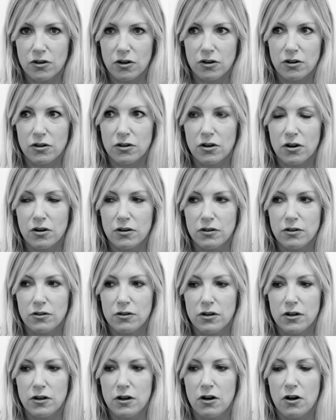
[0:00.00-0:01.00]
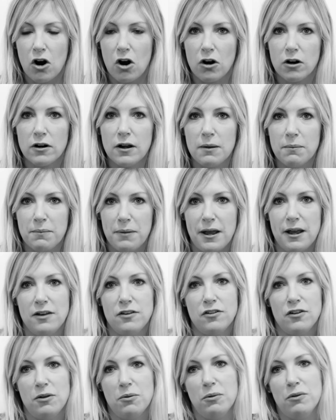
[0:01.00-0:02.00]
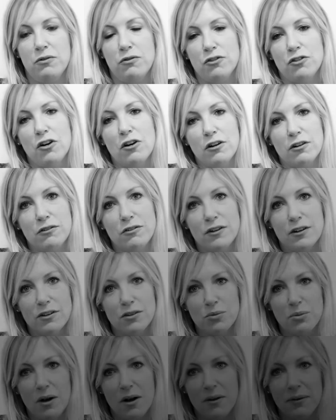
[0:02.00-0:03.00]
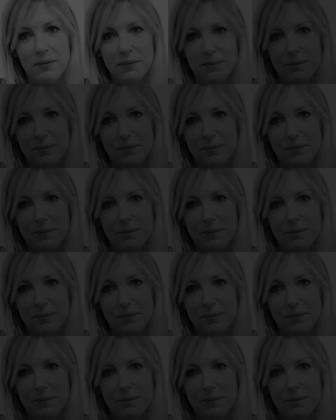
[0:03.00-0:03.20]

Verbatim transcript: on art and painting with photography as well.